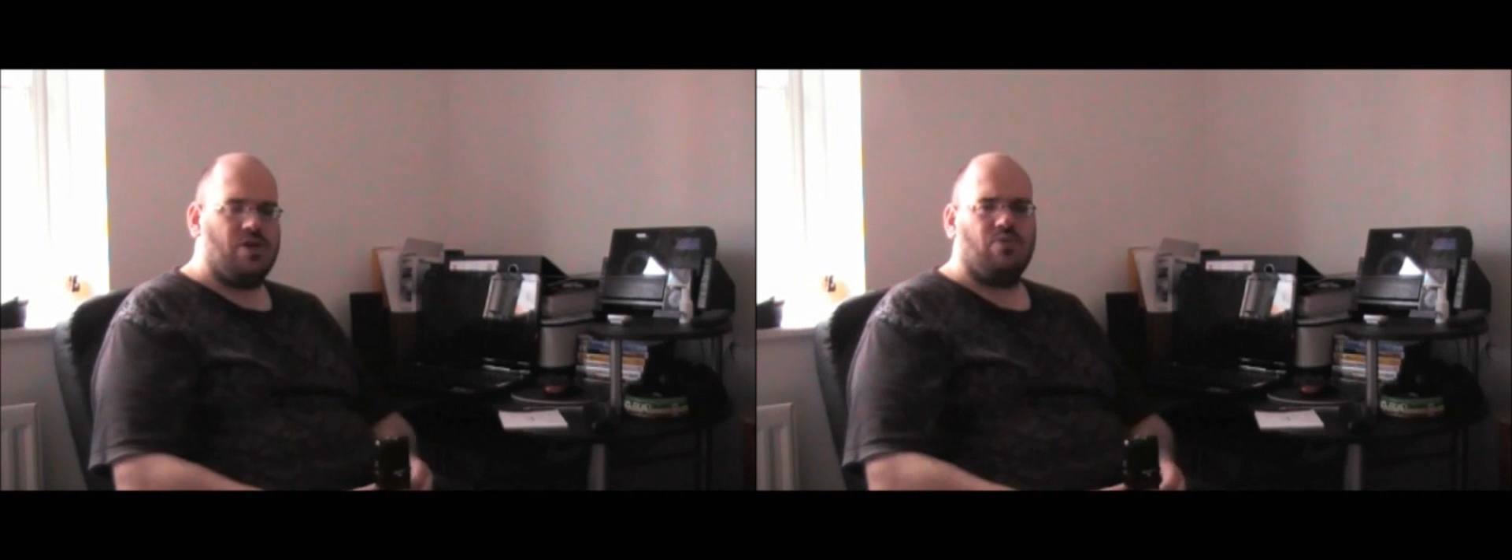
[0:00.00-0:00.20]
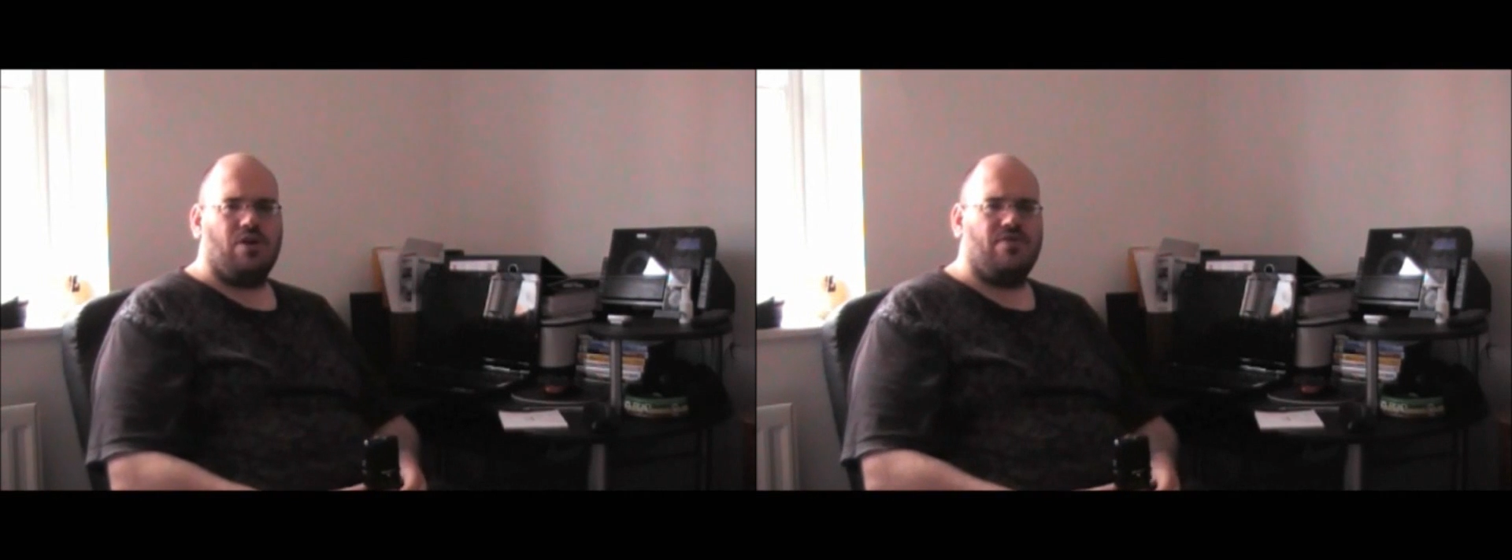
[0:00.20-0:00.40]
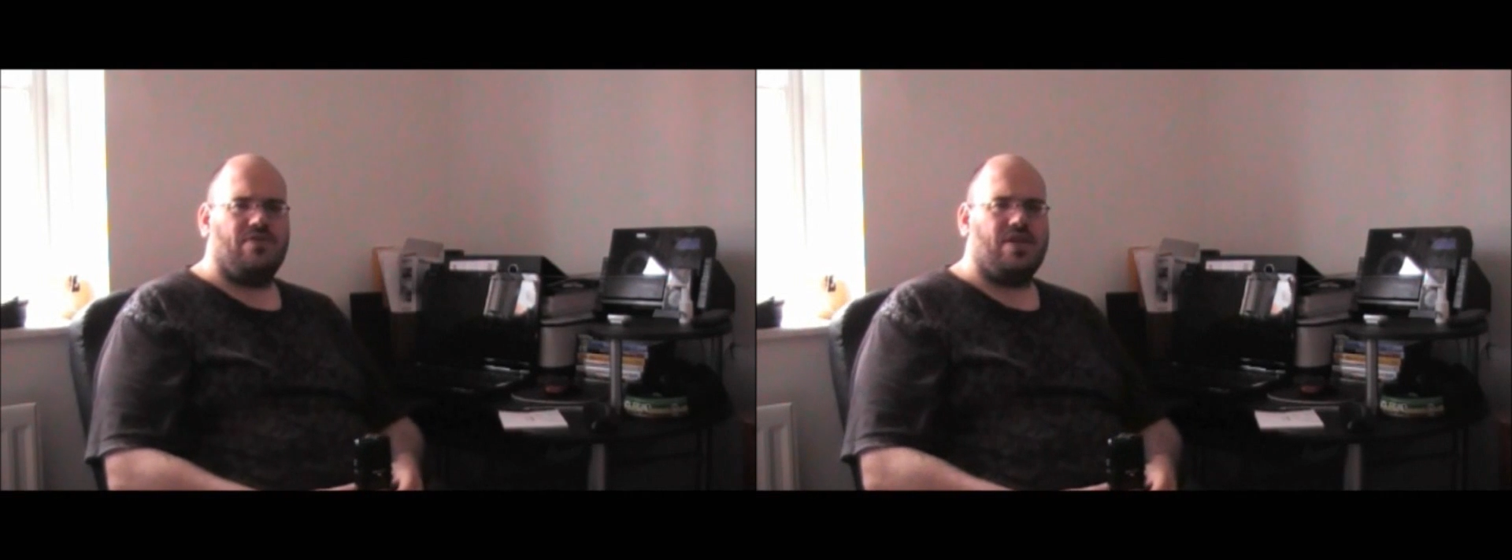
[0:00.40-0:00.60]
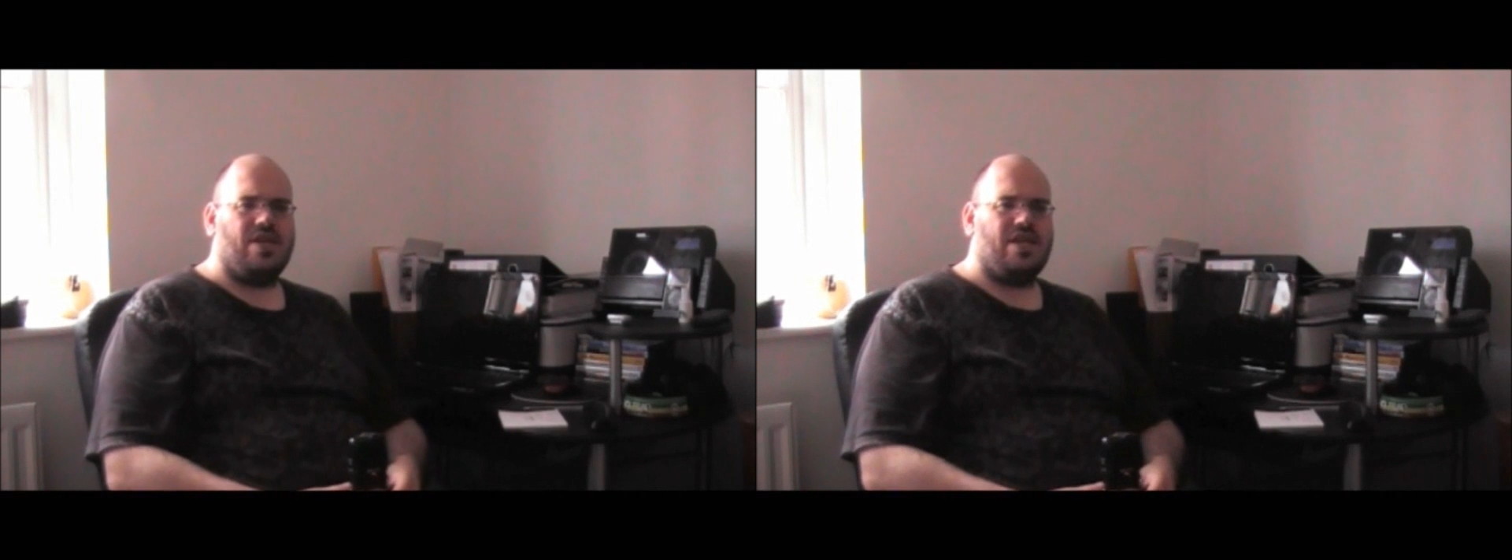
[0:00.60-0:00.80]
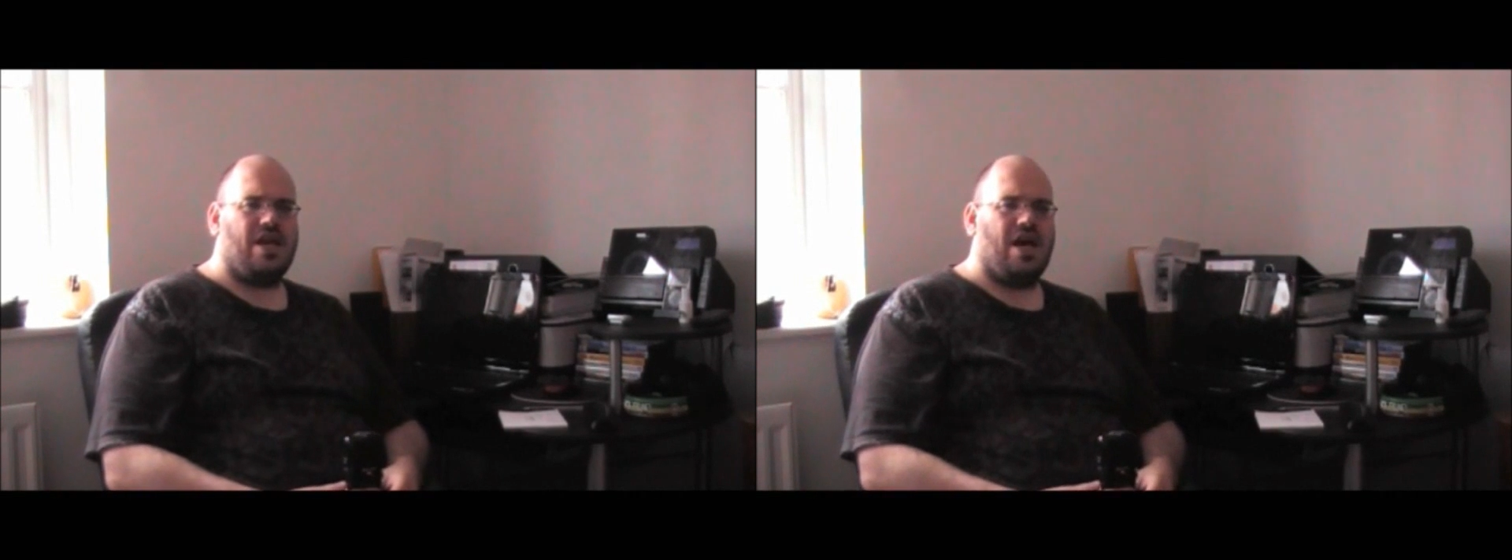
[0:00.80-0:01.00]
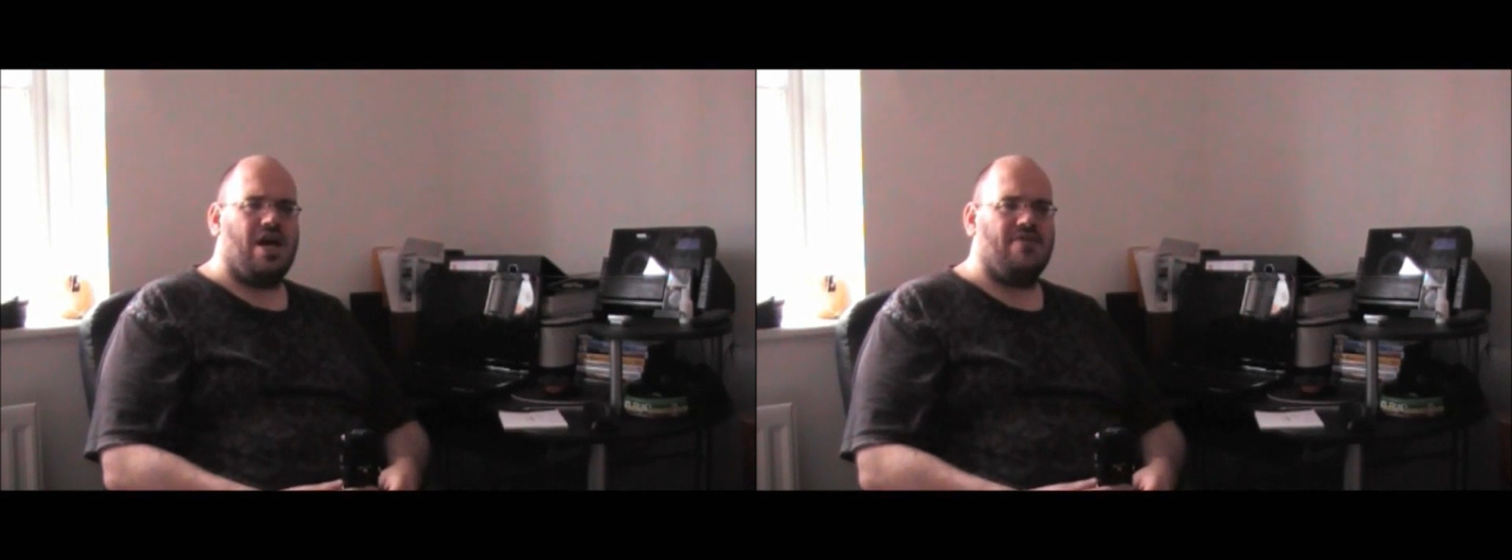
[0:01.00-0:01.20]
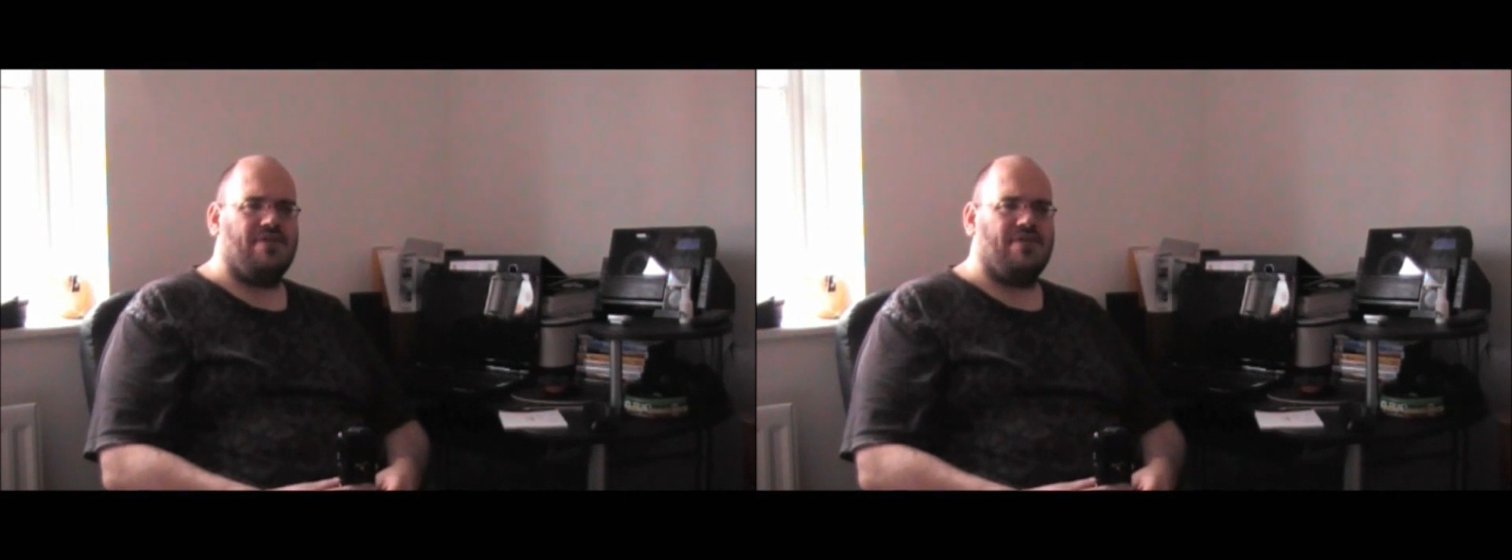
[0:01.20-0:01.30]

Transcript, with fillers: During one of the uh,